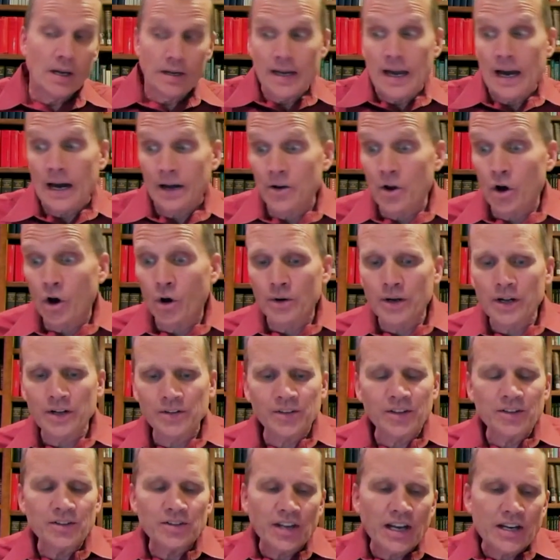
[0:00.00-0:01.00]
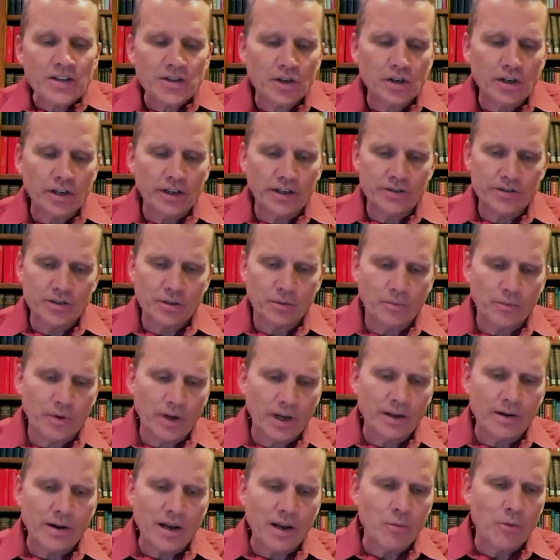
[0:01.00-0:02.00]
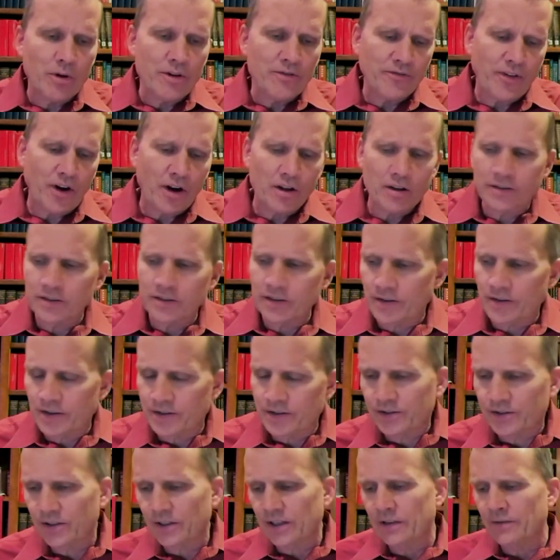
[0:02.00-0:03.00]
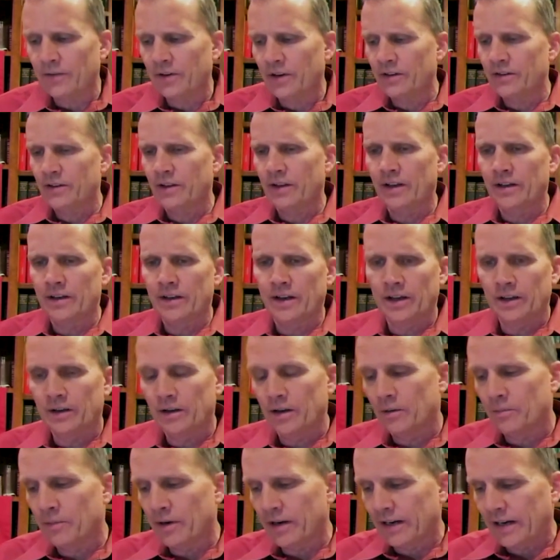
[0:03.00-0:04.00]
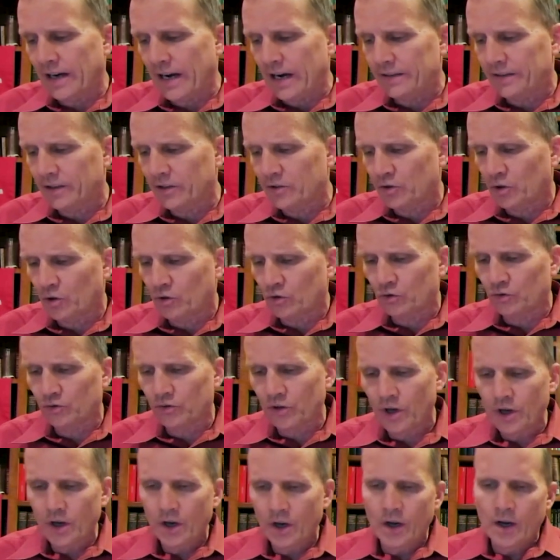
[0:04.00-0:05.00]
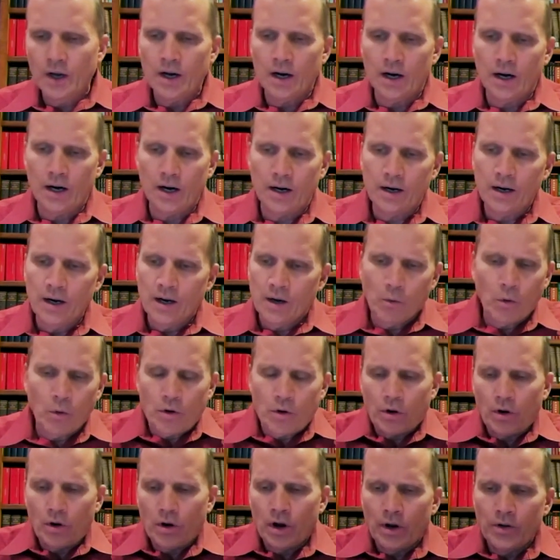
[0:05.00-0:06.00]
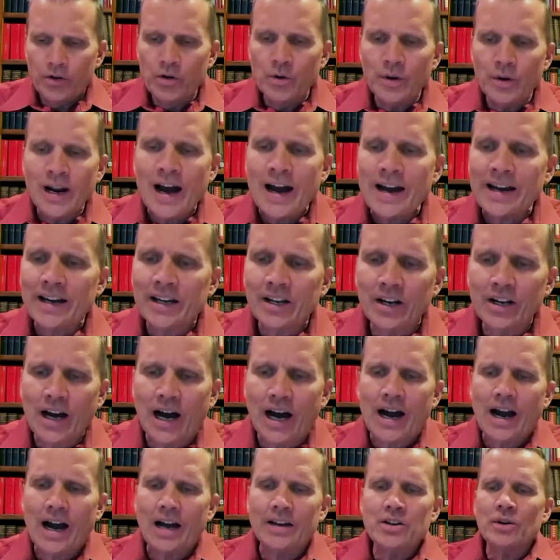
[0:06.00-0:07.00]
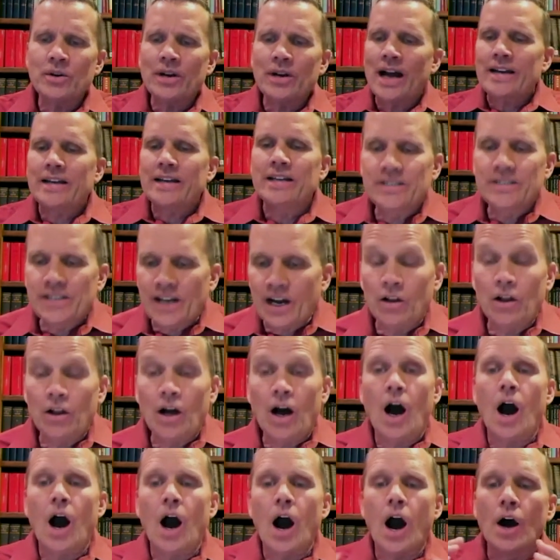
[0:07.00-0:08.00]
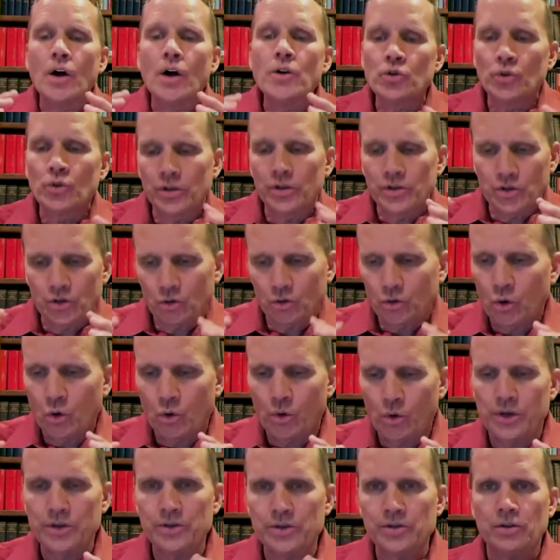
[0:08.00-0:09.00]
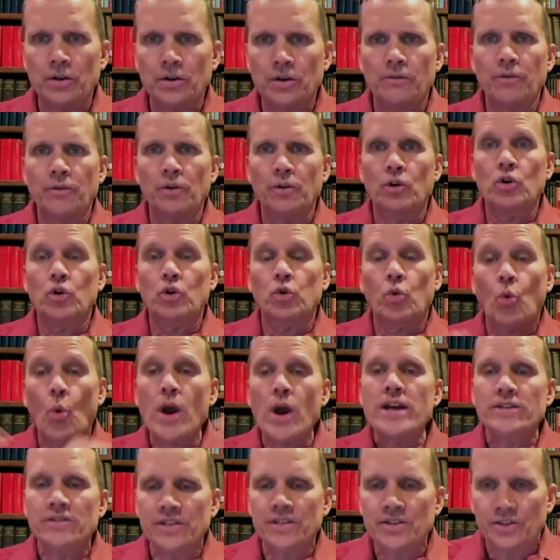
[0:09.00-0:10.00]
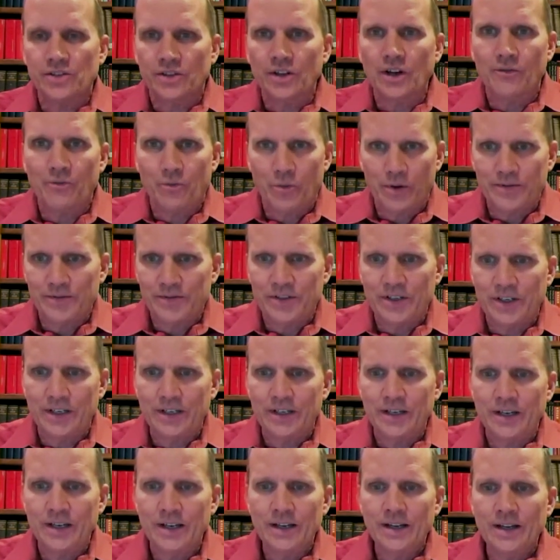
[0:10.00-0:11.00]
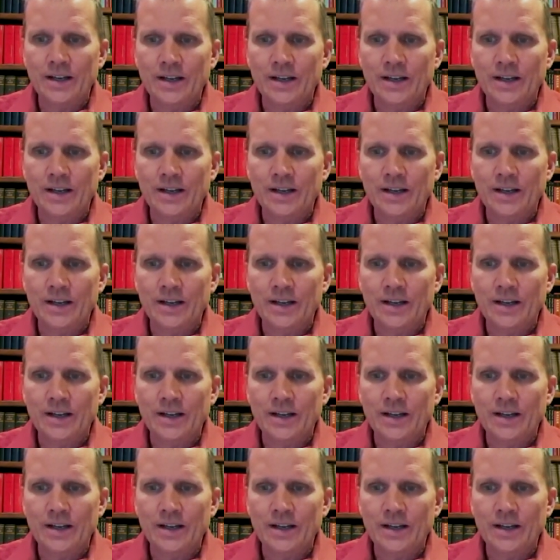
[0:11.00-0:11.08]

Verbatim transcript: Yeah, no, and it's sensationalism. And and we fall into this even in, in, in among Catholic circles. Yes, yes. You and I could, I, you and I could tell a hundred stories of the crazy stuff we've seen,